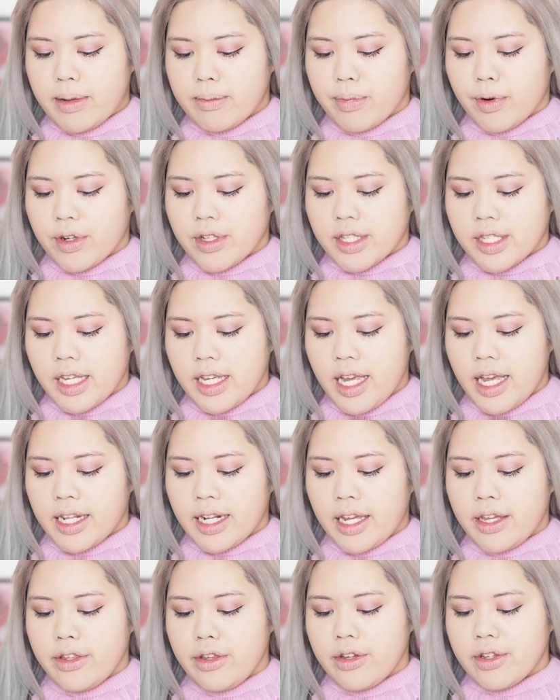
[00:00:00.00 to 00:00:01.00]
bronzer, and
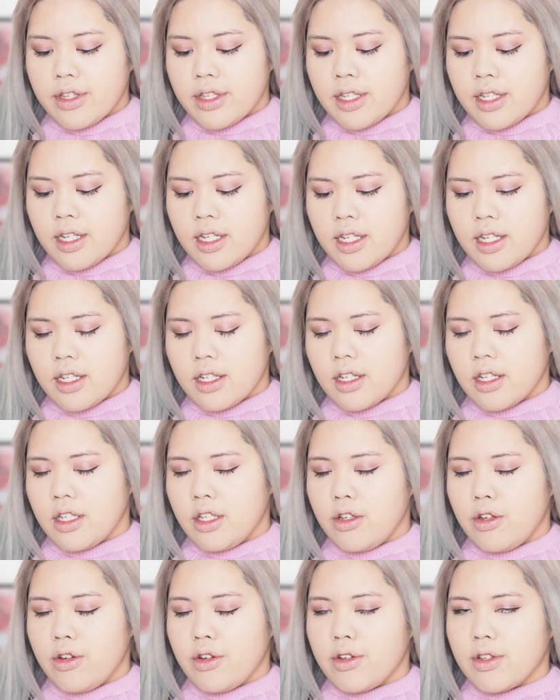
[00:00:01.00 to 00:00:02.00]
I used to
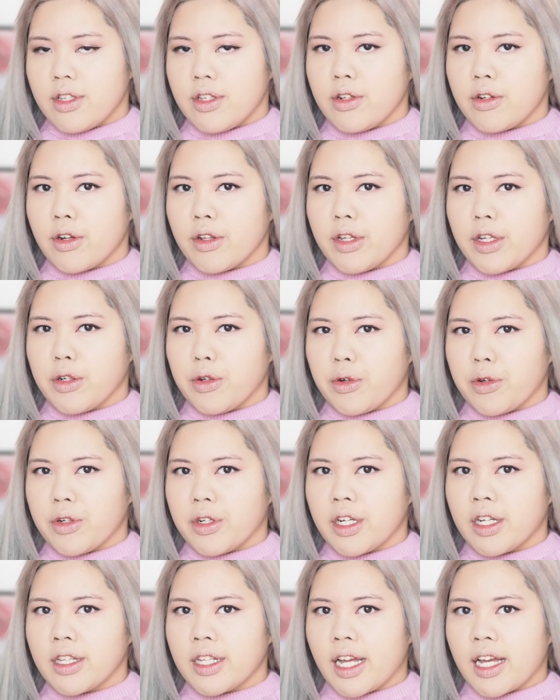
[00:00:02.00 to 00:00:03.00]
use, you know,
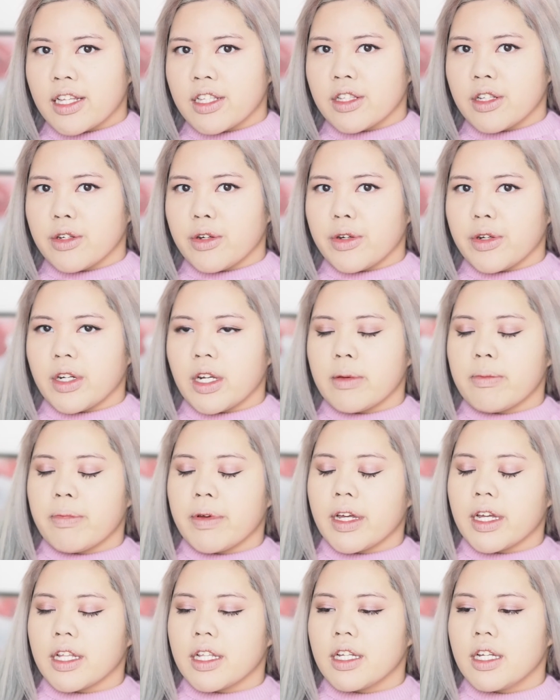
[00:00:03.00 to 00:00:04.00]
NARS Laguna,
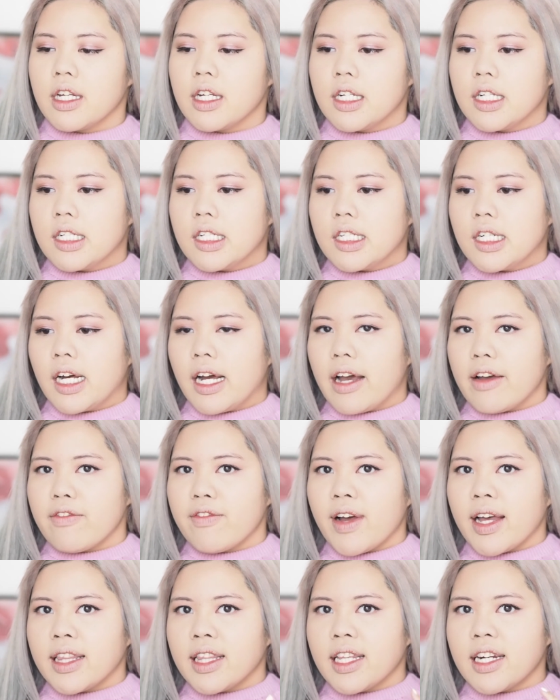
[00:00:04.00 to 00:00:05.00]
but I
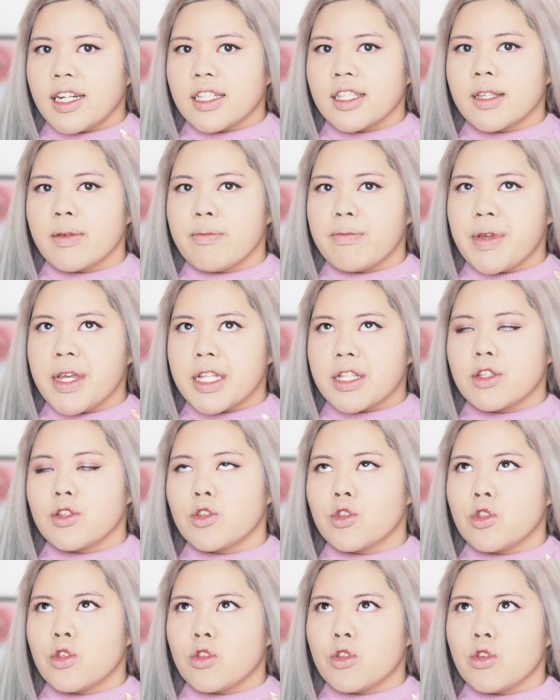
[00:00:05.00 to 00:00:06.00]
find that it's a bit
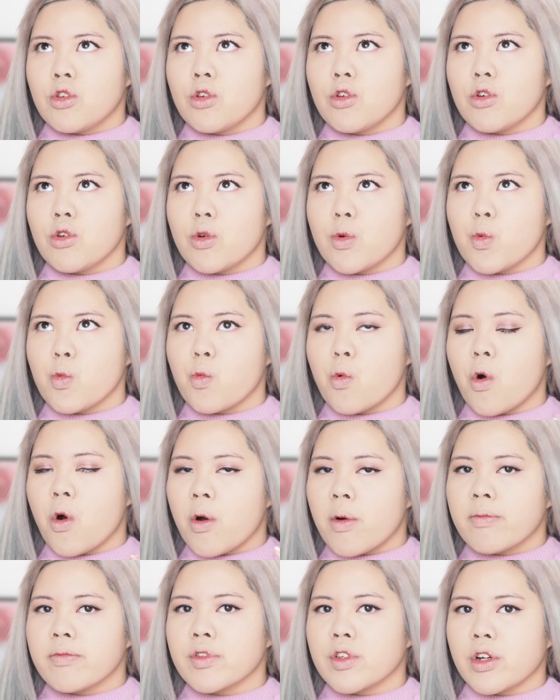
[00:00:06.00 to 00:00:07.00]
too
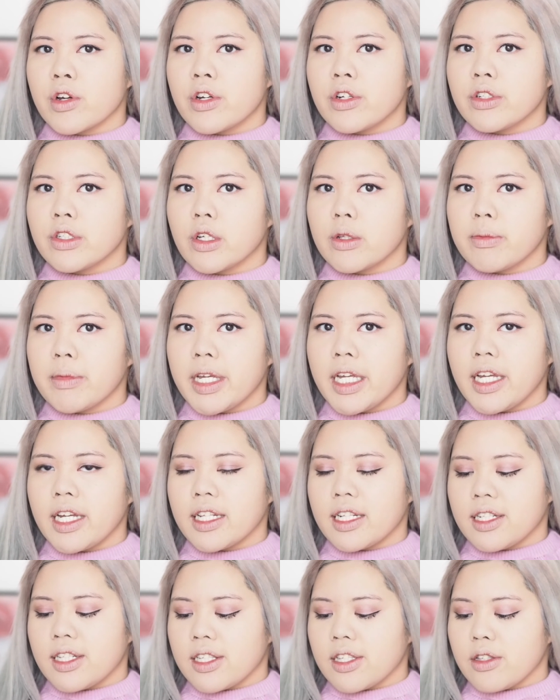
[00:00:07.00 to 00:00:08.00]
warm toned on me
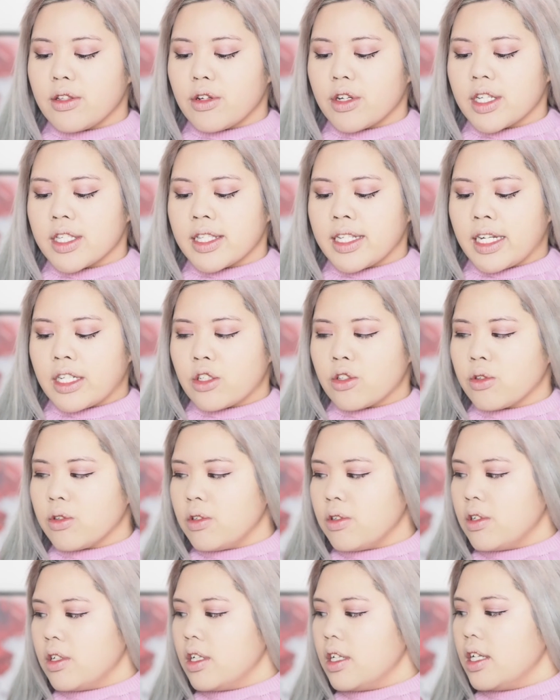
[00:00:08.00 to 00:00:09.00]
and it doesn't look as
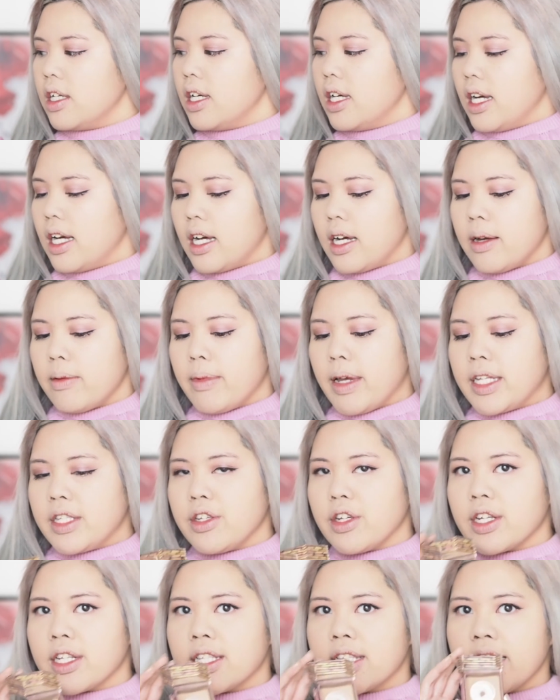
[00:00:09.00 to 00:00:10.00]
natural. As
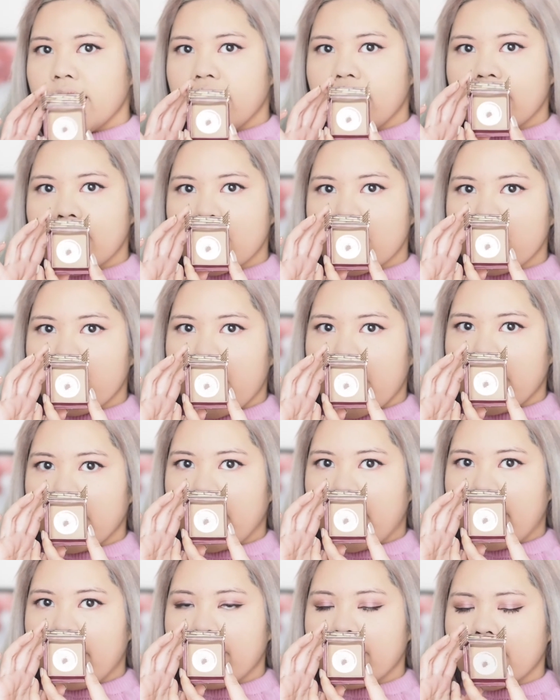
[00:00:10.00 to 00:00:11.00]
you can see, this is well
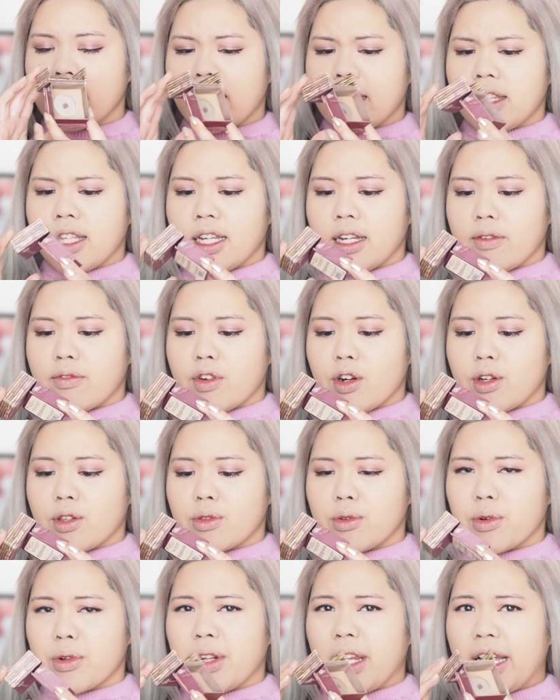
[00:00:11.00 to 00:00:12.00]
loved. I think I've gone
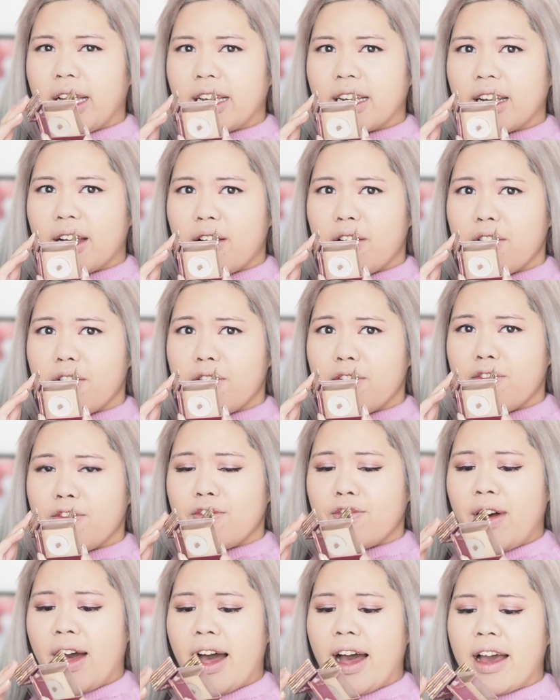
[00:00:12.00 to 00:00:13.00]
through like
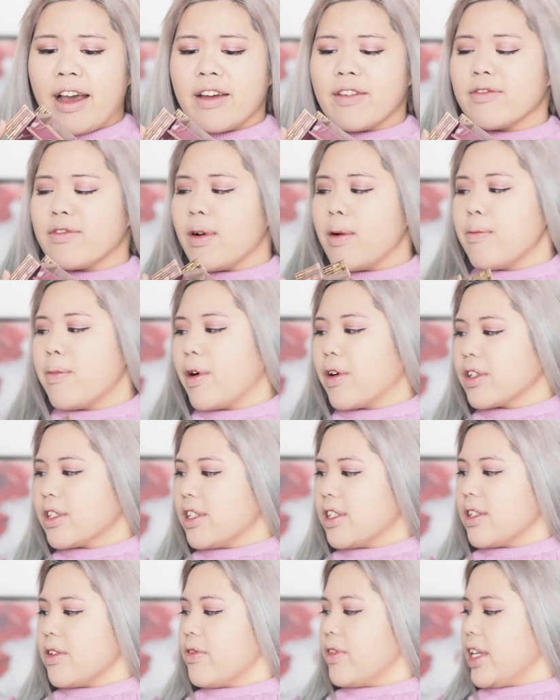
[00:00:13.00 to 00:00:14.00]
5
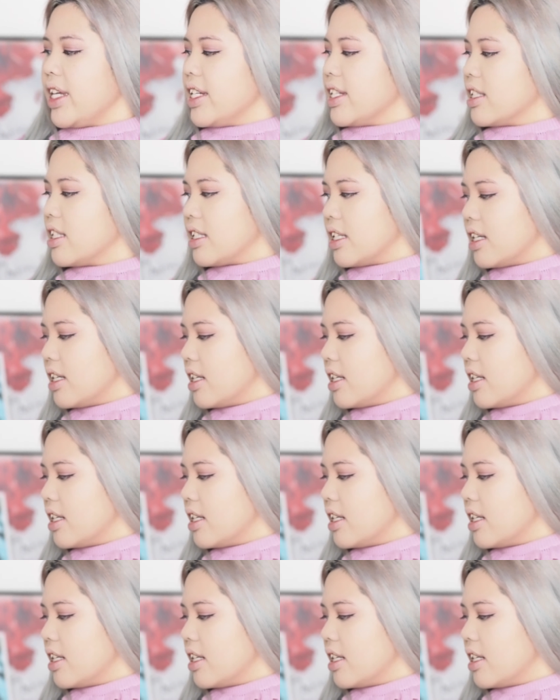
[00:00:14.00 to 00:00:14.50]
boxes of these.